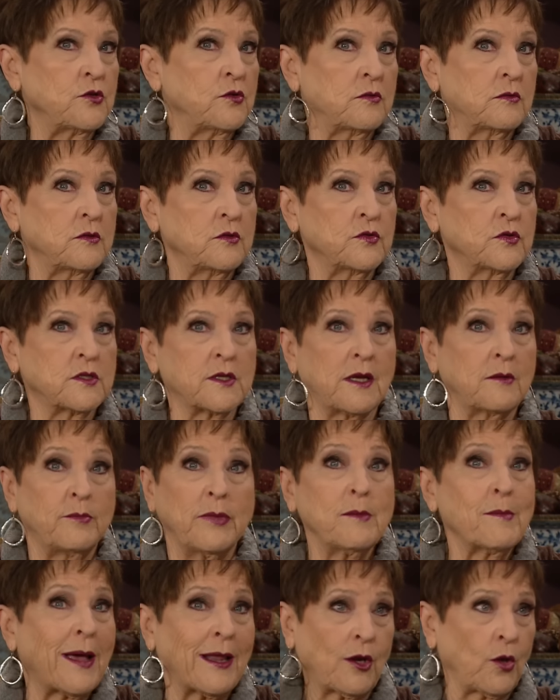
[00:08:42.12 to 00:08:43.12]
you you said,
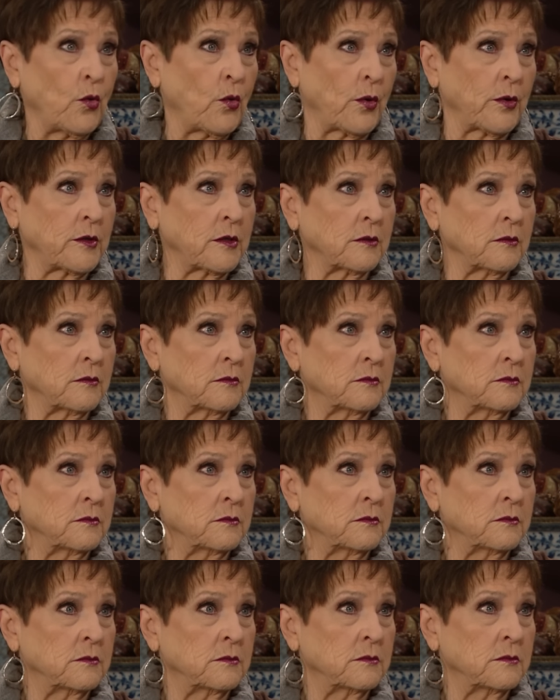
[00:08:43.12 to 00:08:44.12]
"Be my Lord."
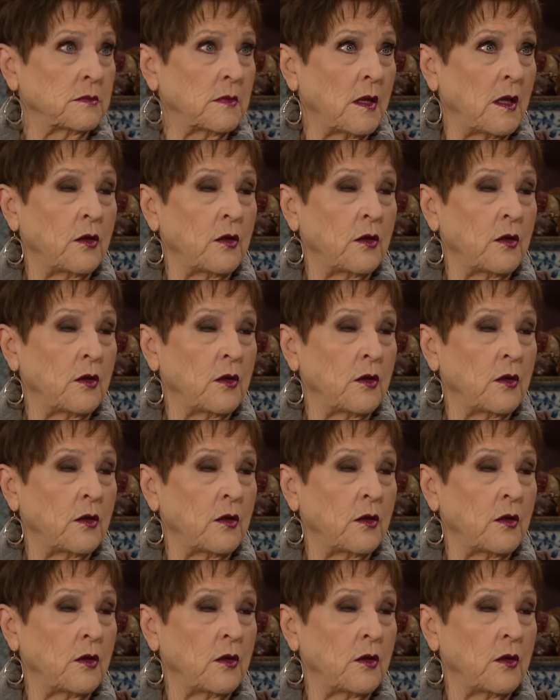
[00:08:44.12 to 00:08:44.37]
Yeah.